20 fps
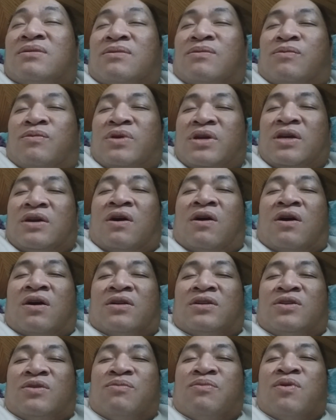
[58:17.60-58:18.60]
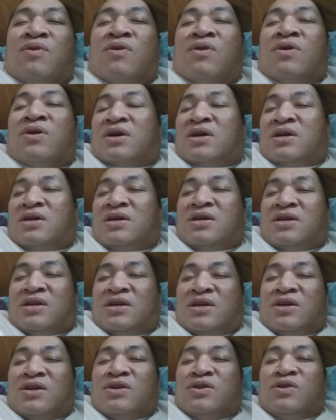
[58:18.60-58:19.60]
We are the Borg.
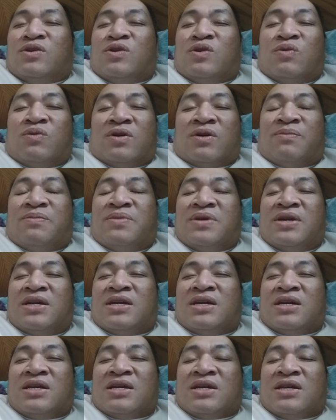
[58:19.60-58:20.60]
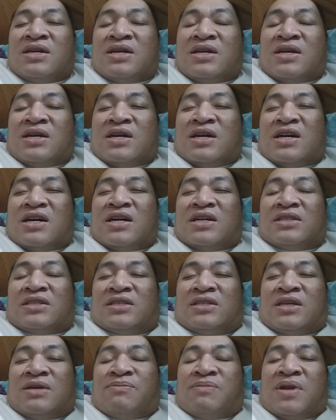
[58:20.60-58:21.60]
You will be
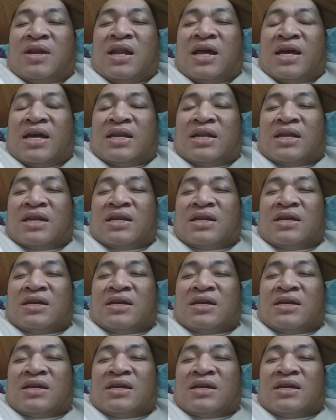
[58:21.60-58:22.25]
assimilated.